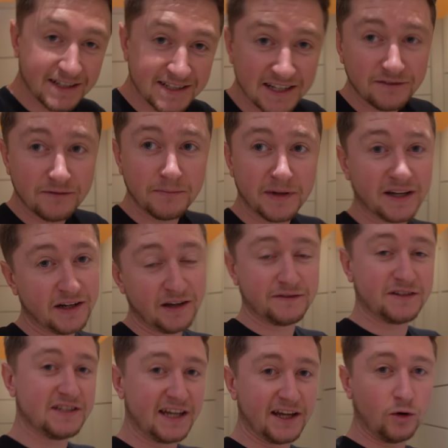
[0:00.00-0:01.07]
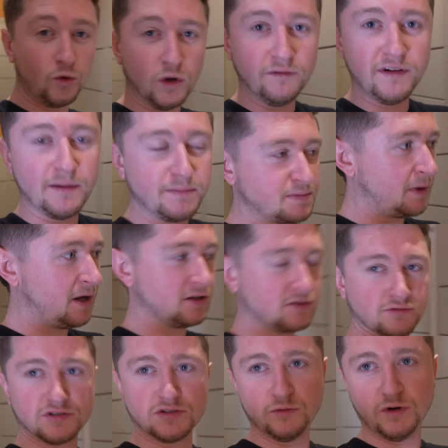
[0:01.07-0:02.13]
it's even big enough to take all of Eb's
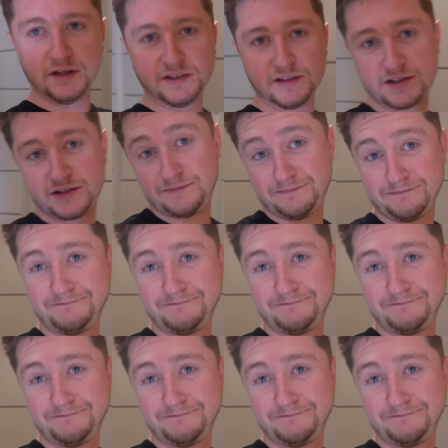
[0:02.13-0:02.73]
parcels at once.